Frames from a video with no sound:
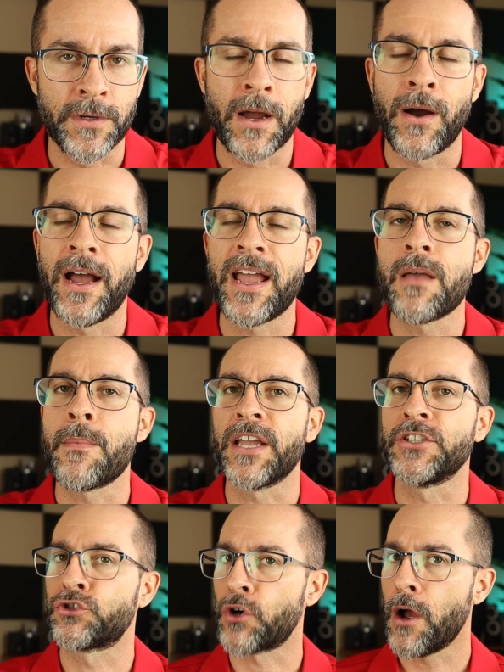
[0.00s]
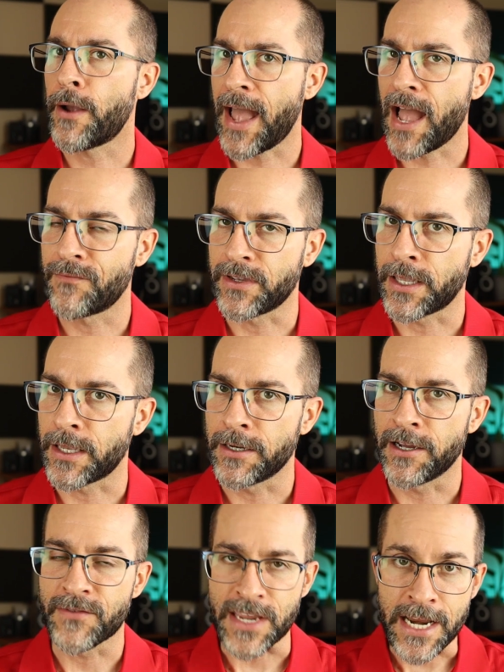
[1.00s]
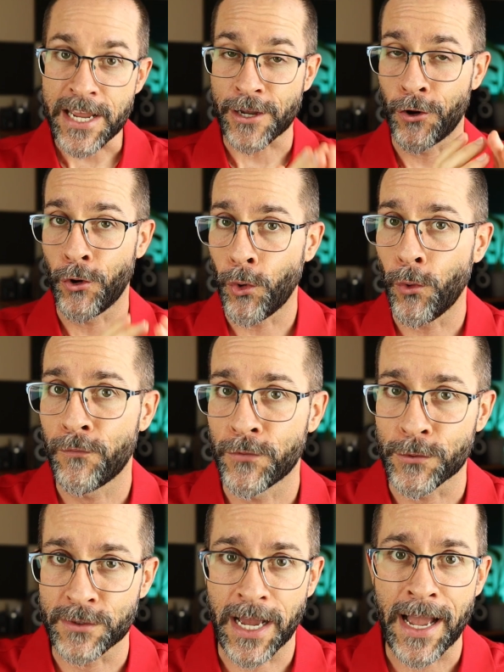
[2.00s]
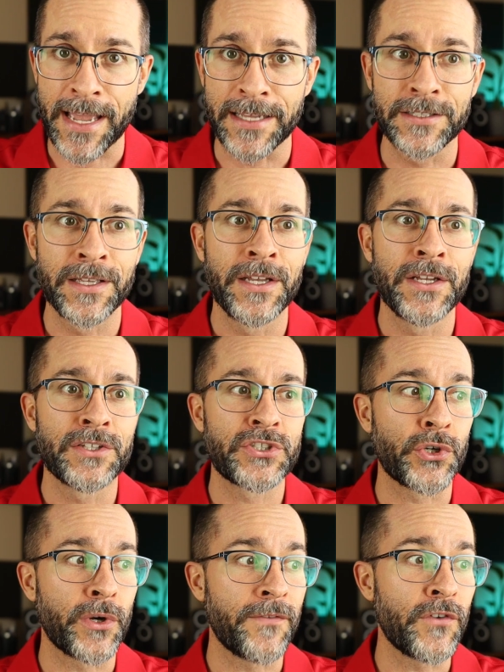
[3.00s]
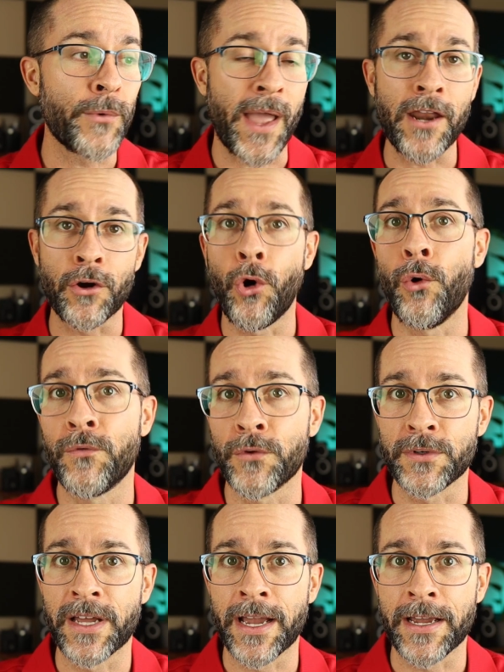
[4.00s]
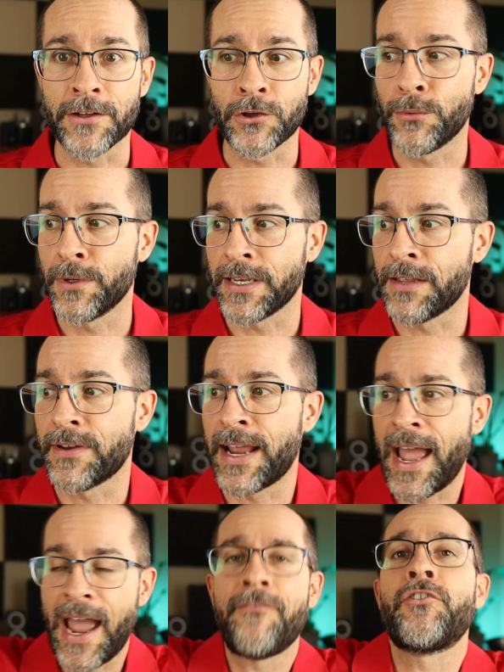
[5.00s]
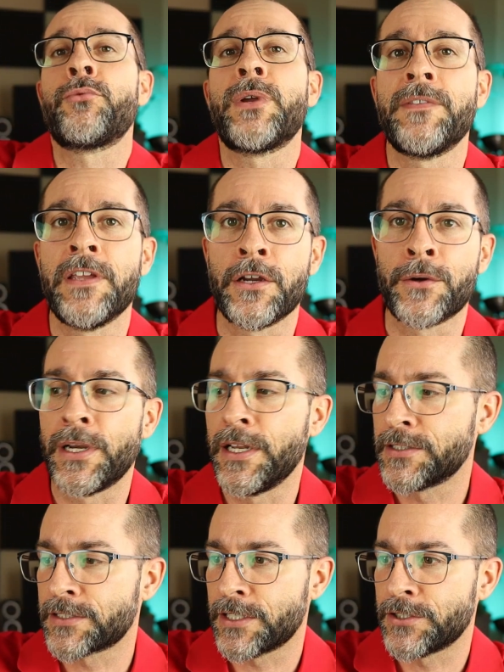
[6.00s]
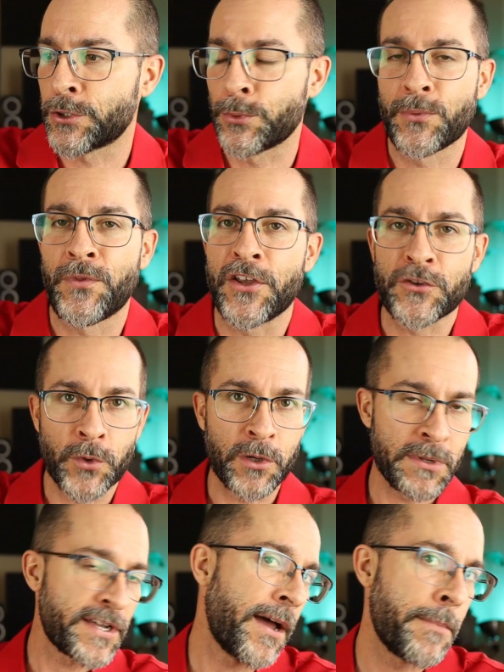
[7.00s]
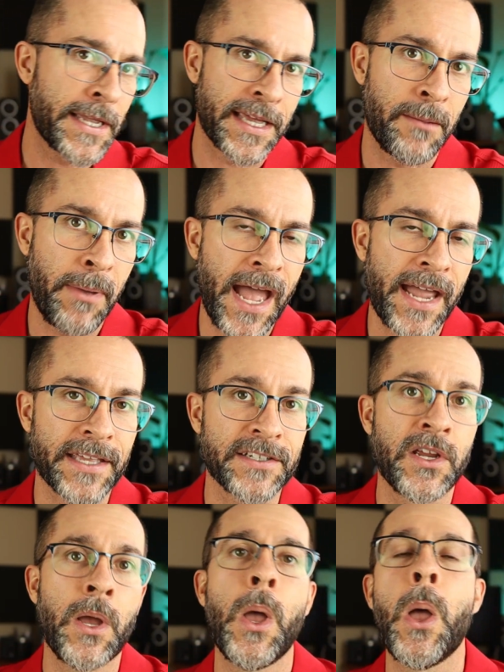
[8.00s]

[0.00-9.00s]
Now, I am a strong advocate of eating a whole food diet, so if you ate a whole food diet, you wouldn't even have to read the ingredients because things wouldn't be coming in a package.